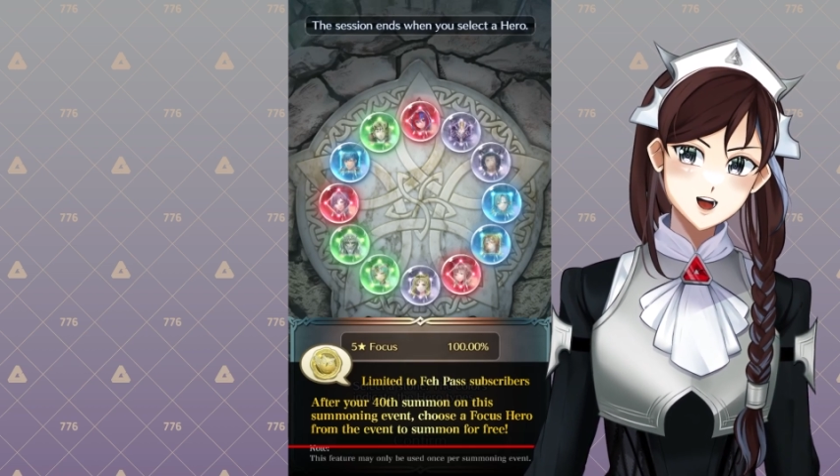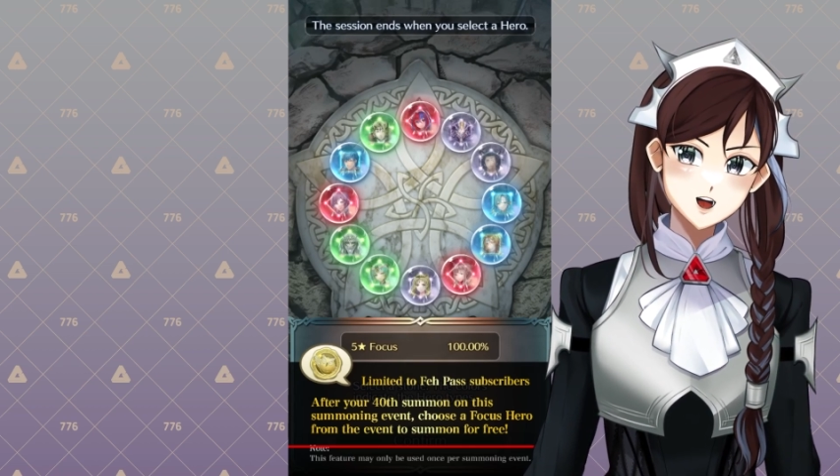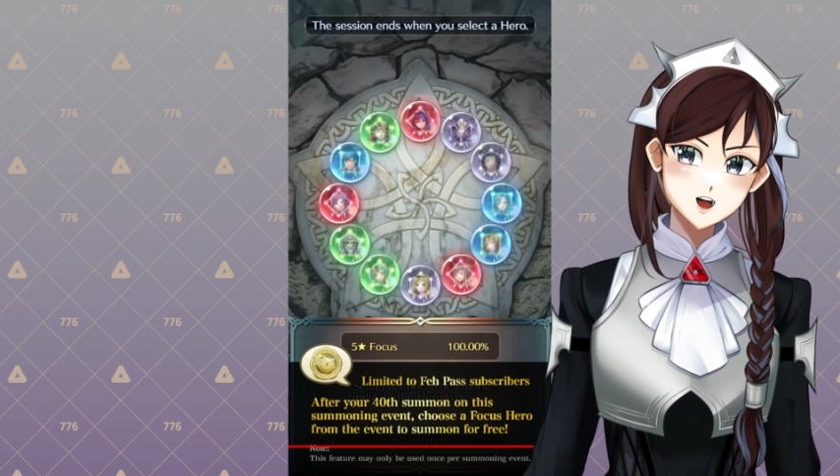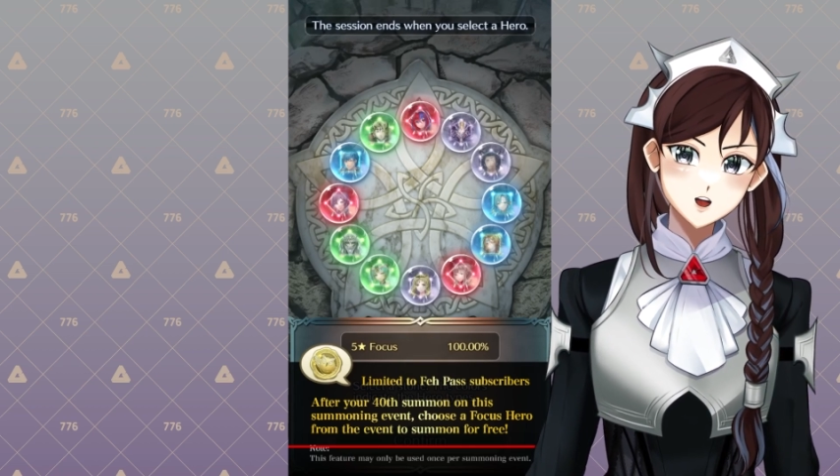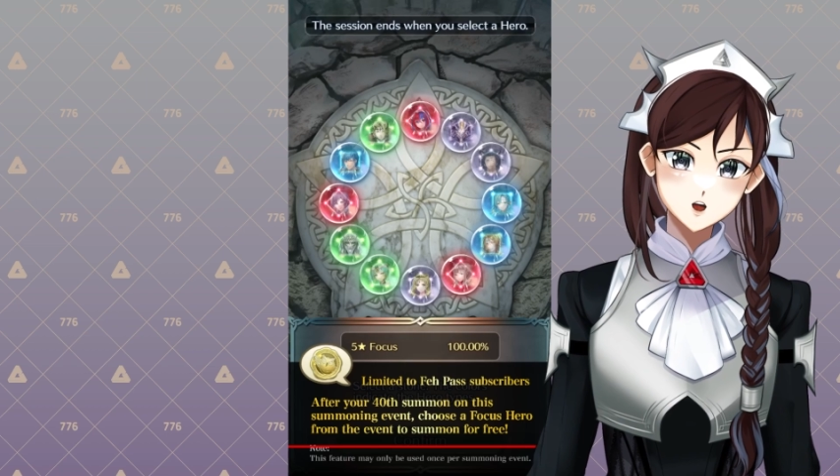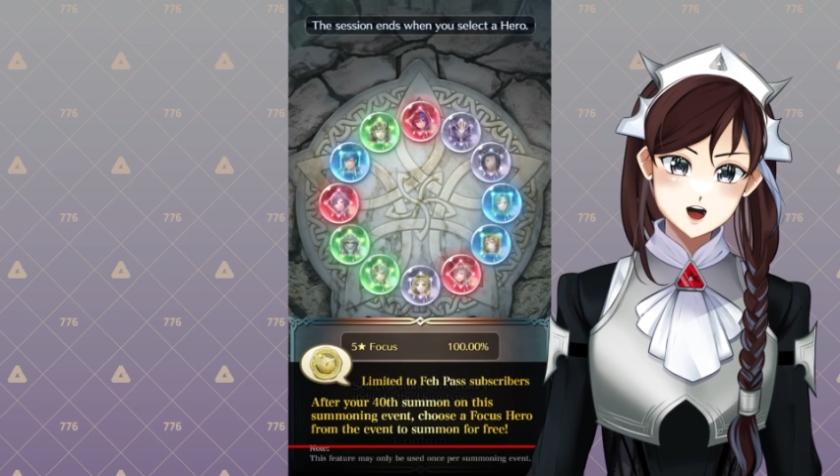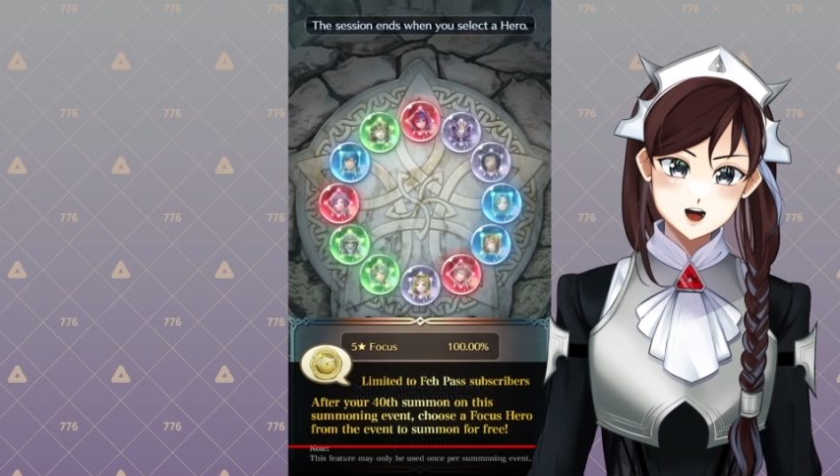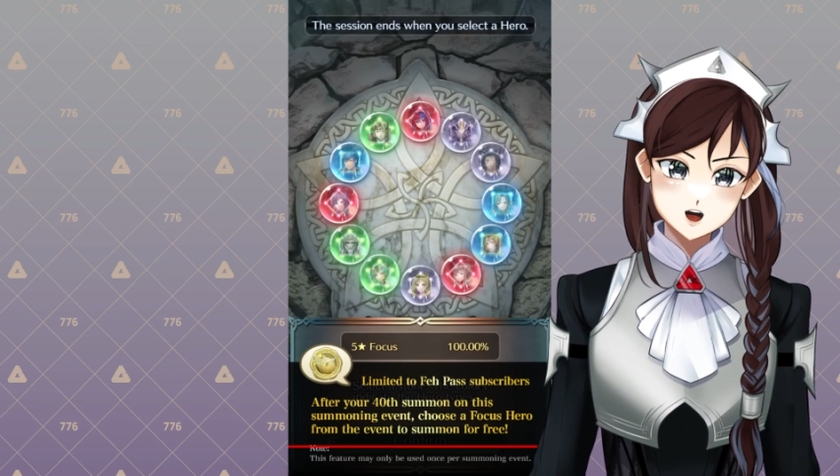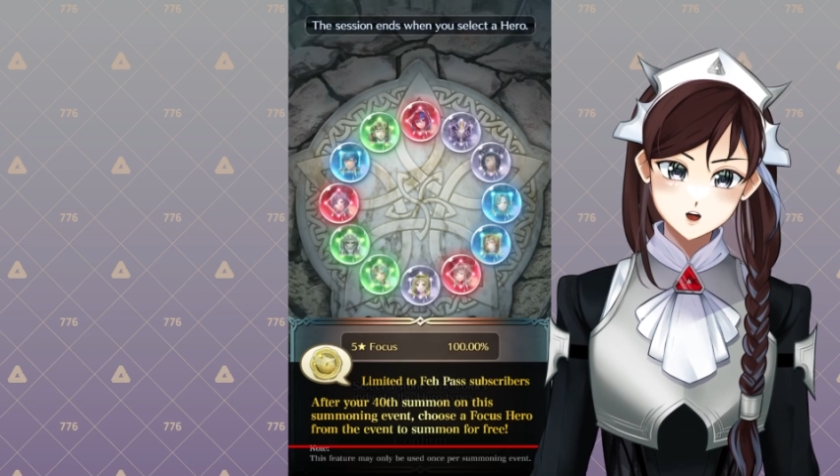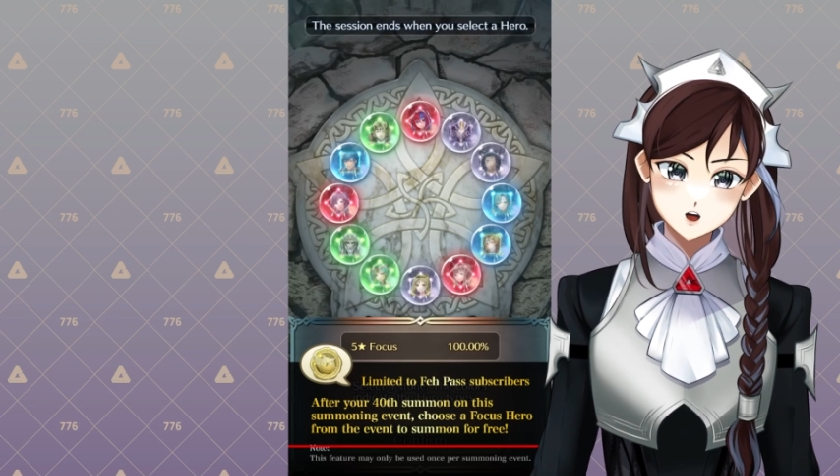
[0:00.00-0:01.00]
red
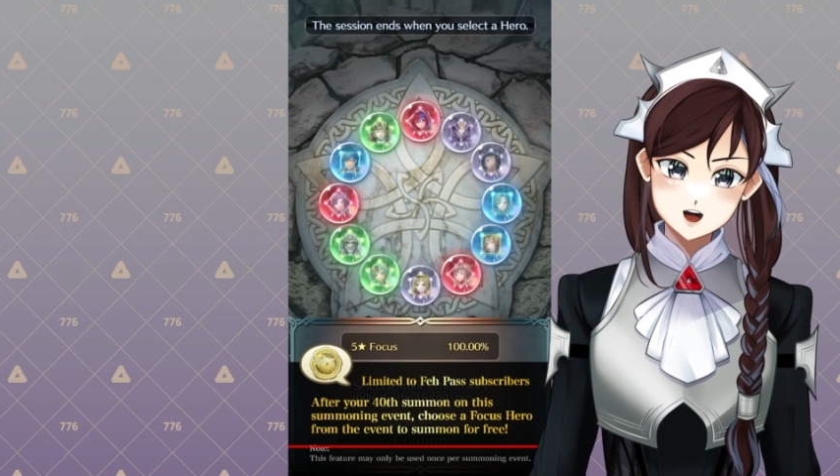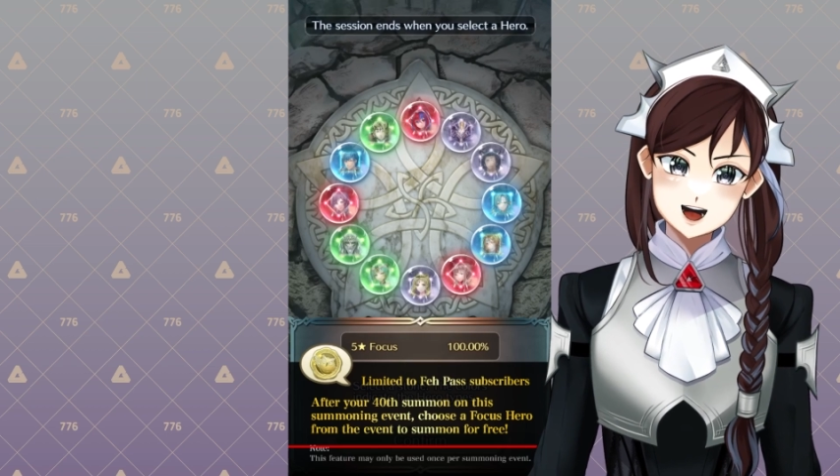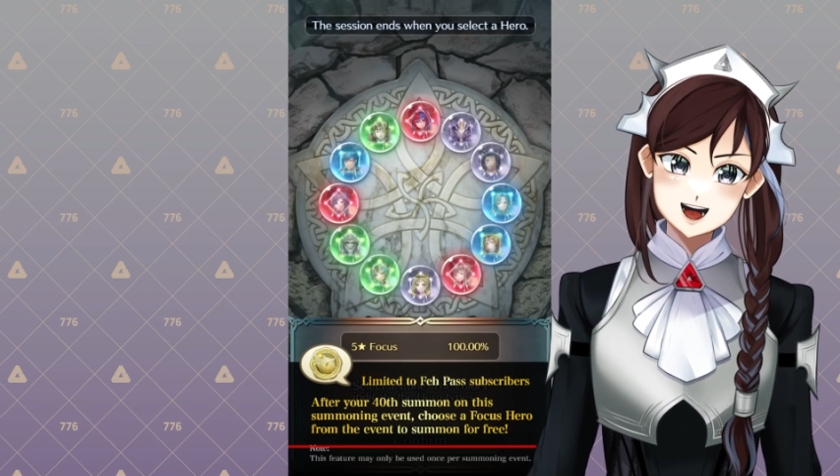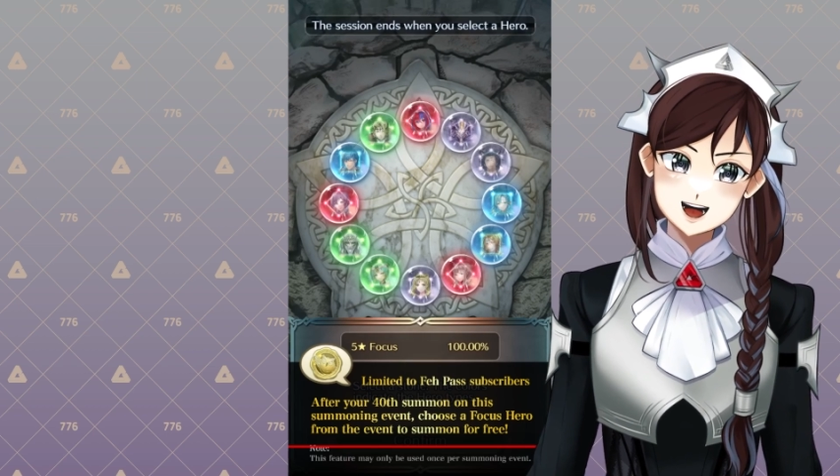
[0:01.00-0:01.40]
units.